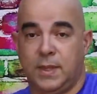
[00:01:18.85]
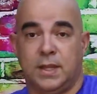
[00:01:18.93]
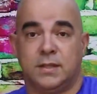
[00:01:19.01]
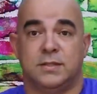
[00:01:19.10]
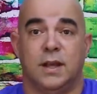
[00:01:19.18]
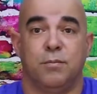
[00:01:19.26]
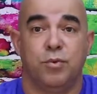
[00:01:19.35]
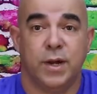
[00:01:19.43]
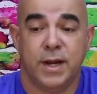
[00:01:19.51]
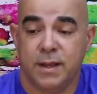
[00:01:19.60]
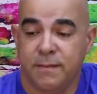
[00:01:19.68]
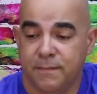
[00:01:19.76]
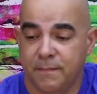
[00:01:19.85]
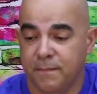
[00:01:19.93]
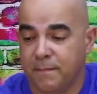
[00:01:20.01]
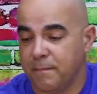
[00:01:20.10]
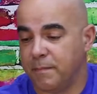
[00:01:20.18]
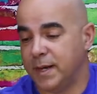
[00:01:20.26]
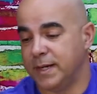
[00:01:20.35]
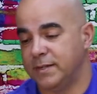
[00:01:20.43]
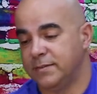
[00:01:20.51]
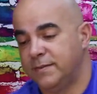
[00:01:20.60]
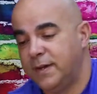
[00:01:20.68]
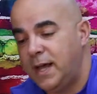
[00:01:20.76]
It's not pretty, but
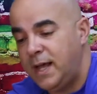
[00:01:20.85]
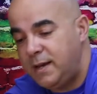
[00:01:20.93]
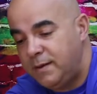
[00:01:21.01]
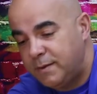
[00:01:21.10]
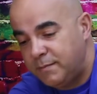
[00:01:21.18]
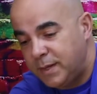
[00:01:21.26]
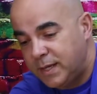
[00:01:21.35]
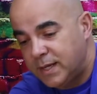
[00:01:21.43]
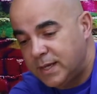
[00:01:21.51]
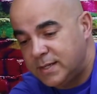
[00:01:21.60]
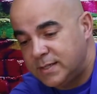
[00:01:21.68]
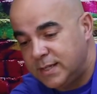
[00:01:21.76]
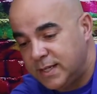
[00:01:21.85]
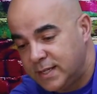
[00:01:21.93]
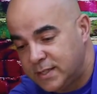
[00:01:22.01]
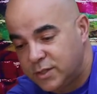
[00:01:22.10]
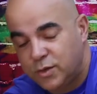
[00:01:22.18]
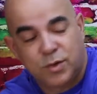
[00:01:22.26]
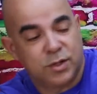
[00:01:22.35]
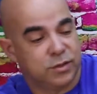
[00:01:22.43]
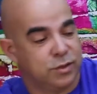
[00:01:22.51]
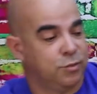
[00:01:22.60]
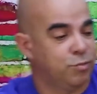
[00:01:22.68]
it's fine because it's going to